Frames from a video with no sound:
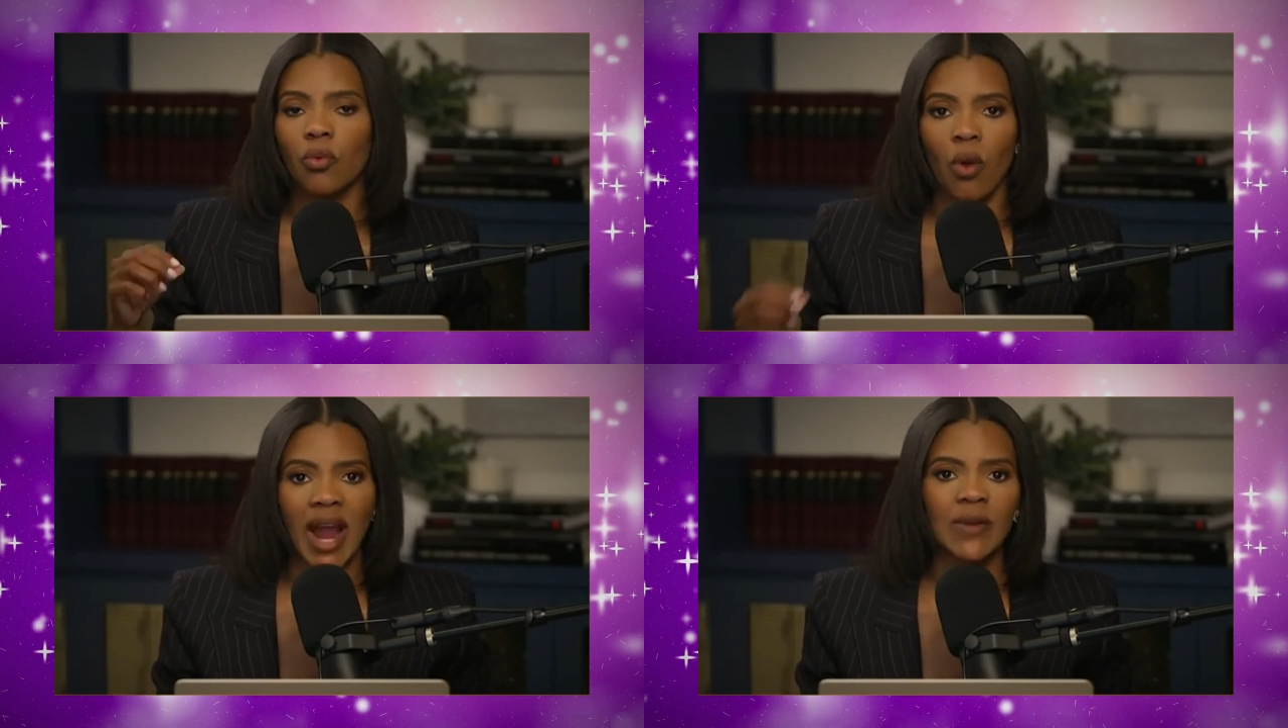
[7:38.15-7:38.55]

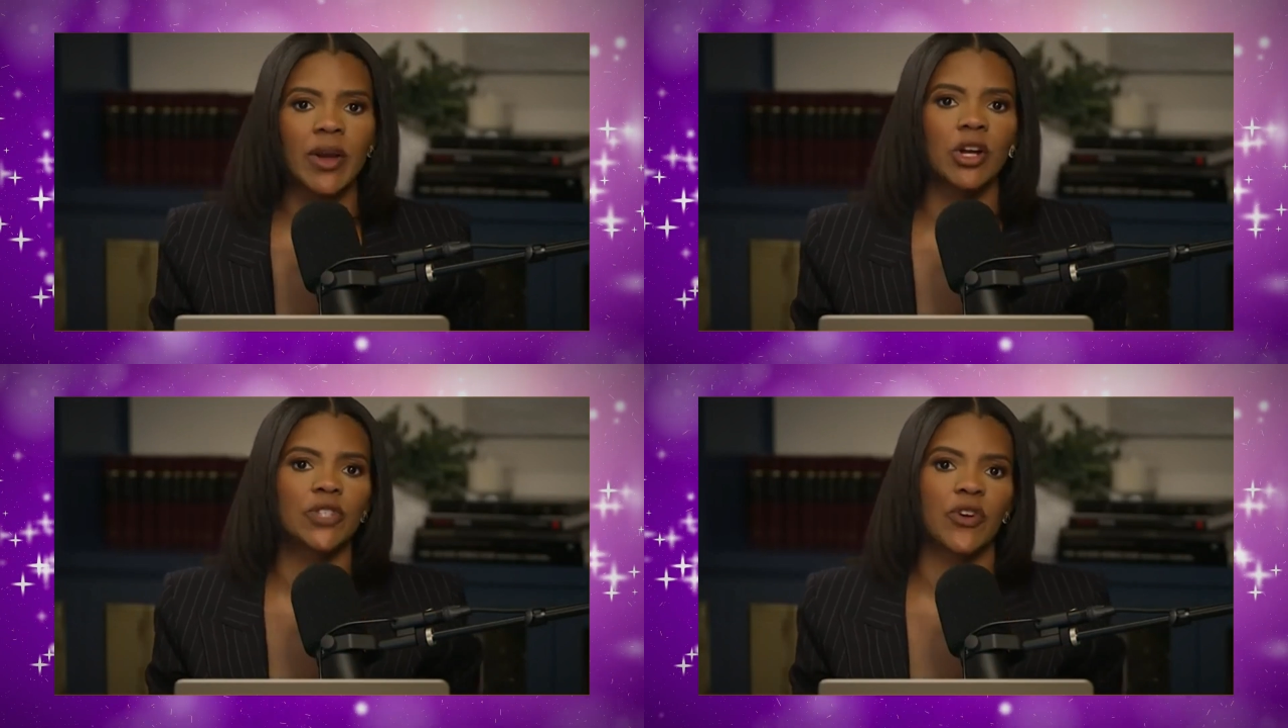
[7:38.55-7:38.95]
Ryan
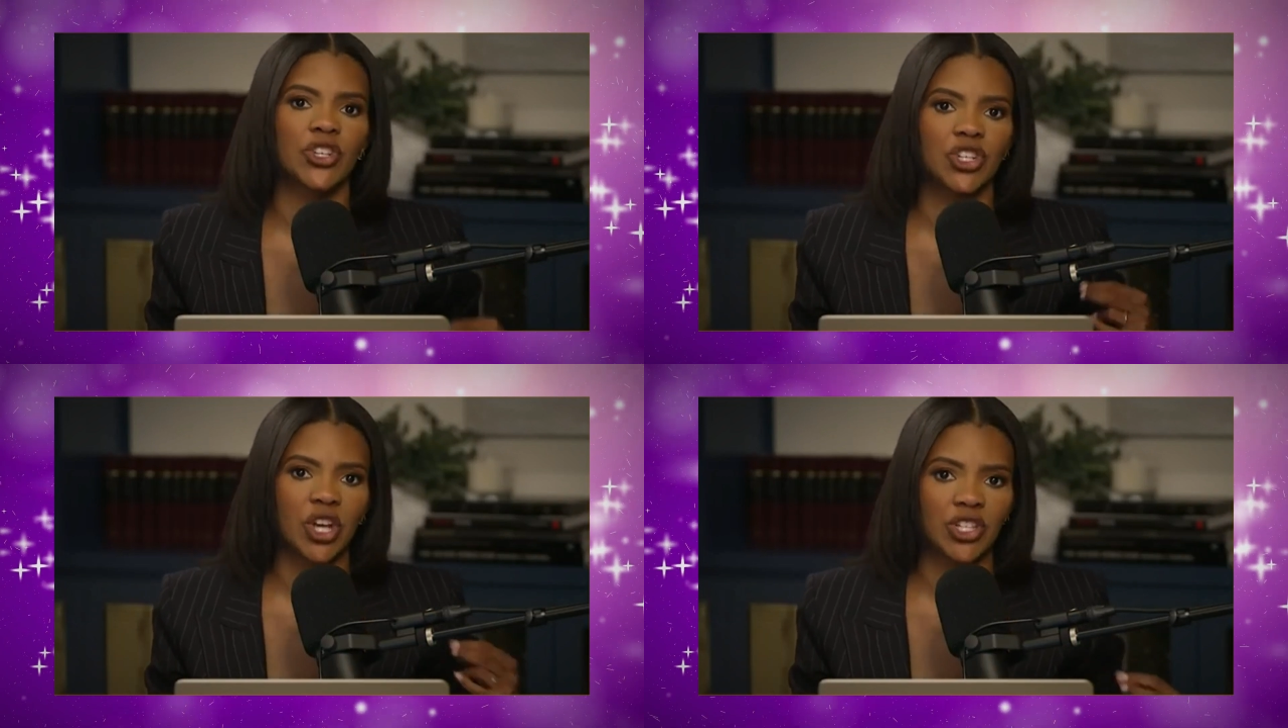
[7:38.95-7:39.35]
Reynolds
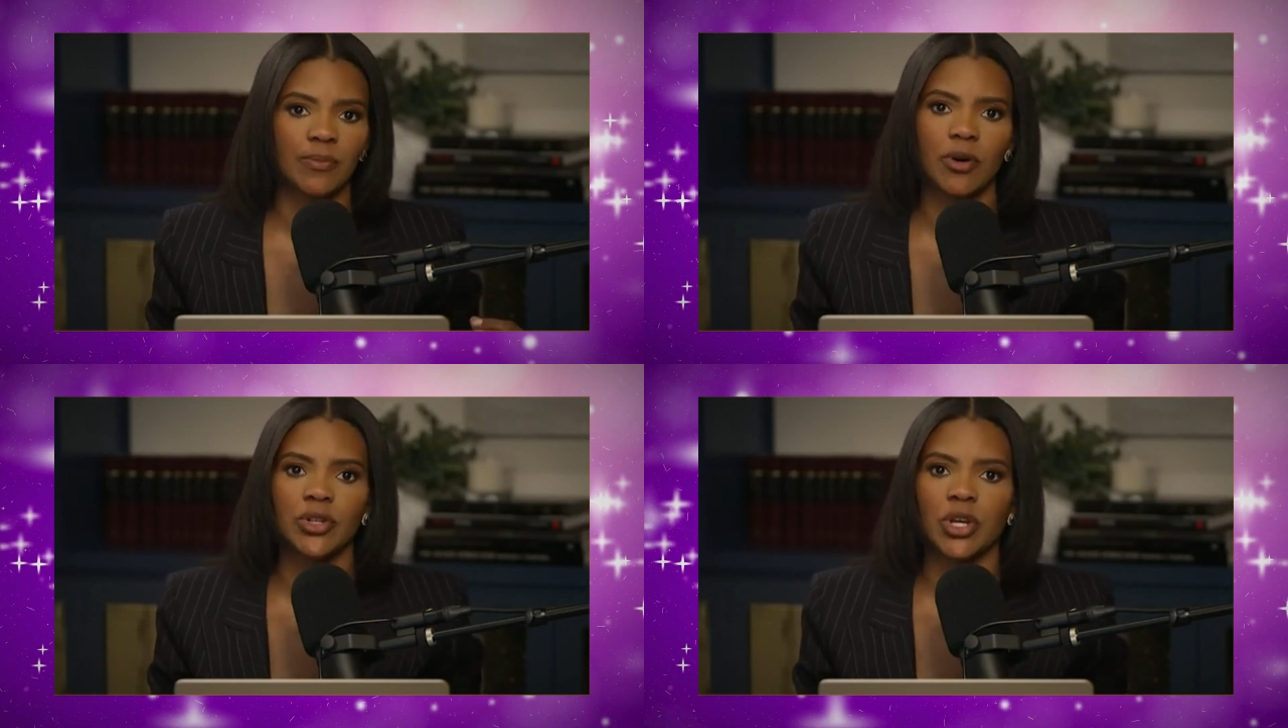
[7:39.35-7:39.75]
versus
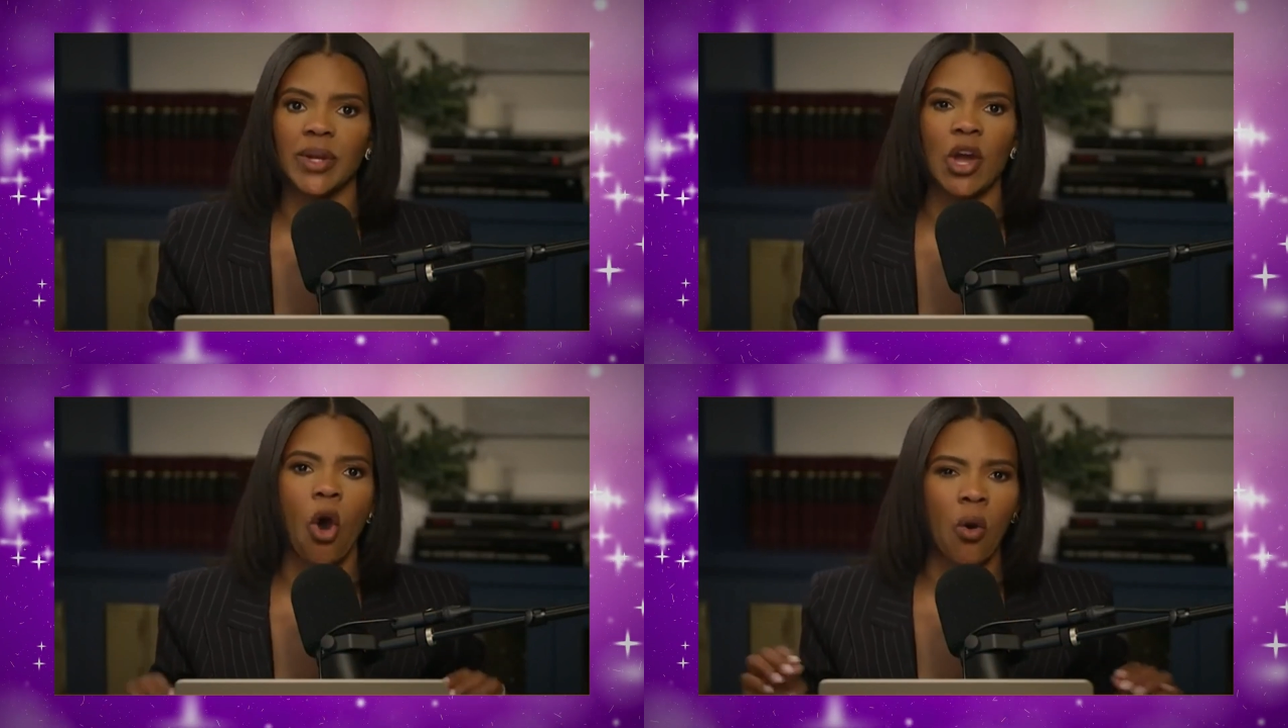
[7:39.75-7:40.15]
Justin
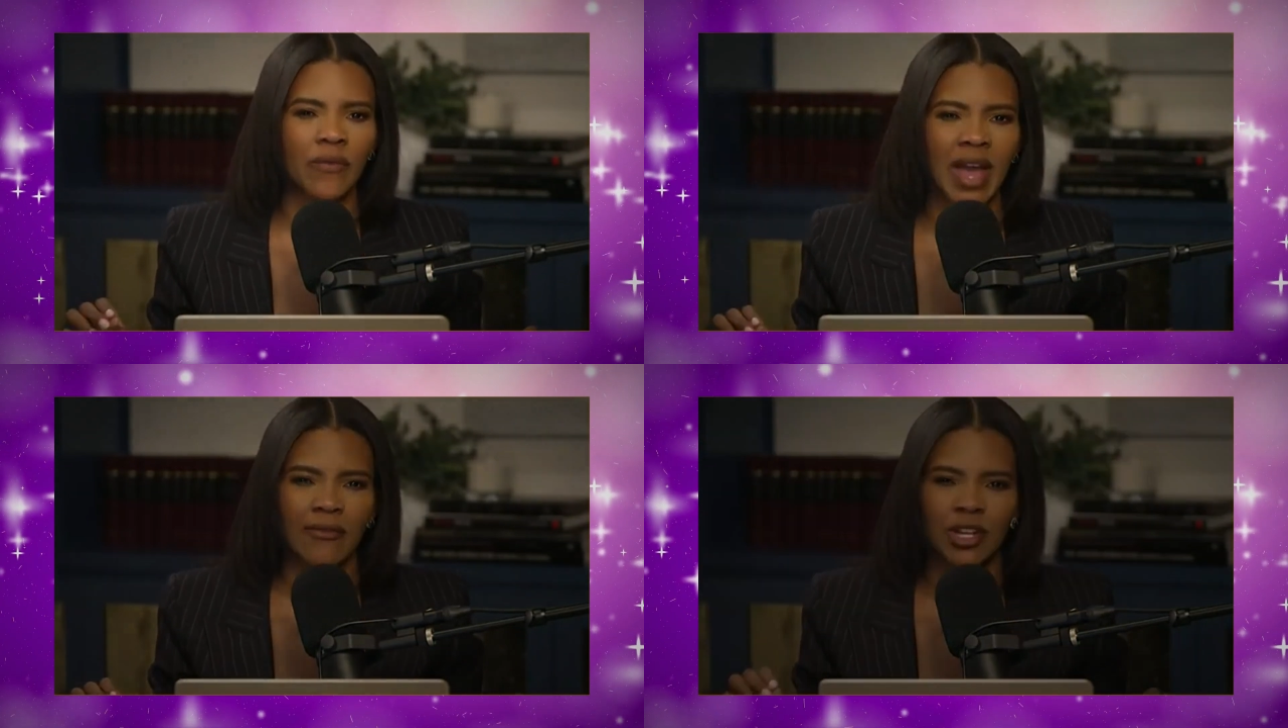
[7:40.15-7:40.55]
Baldoni. All
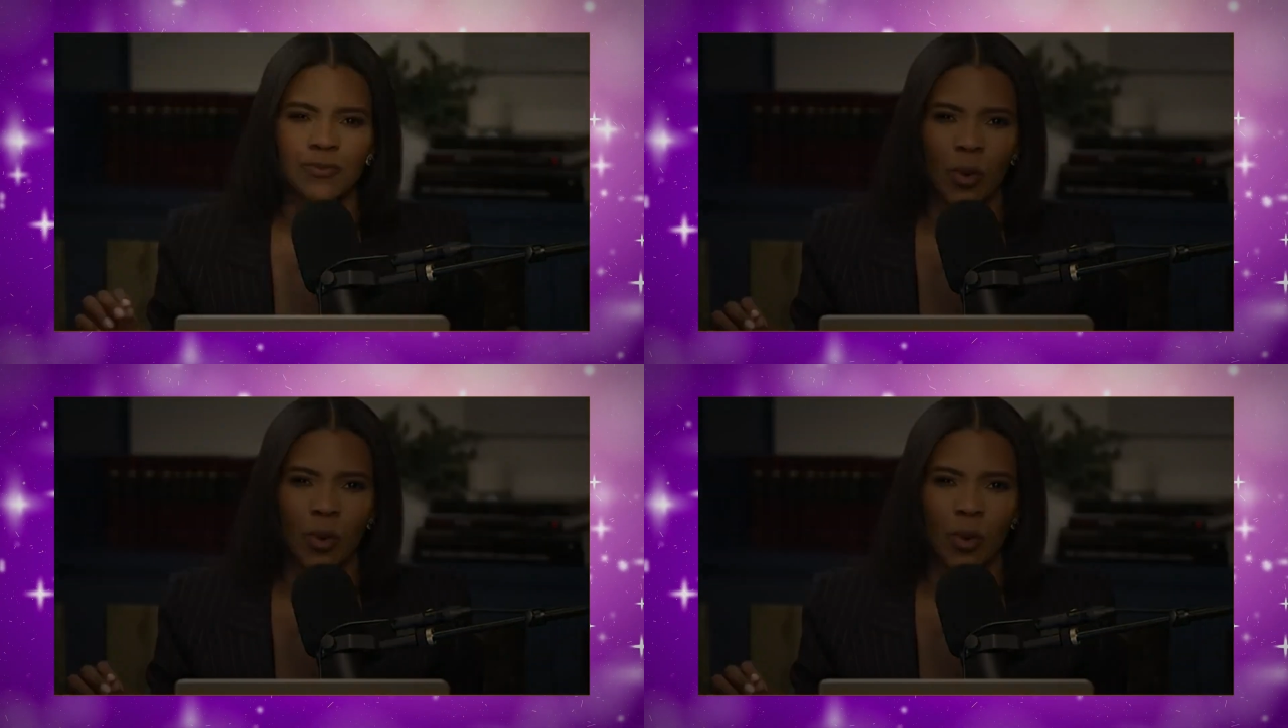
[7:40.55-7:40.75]
of the evidence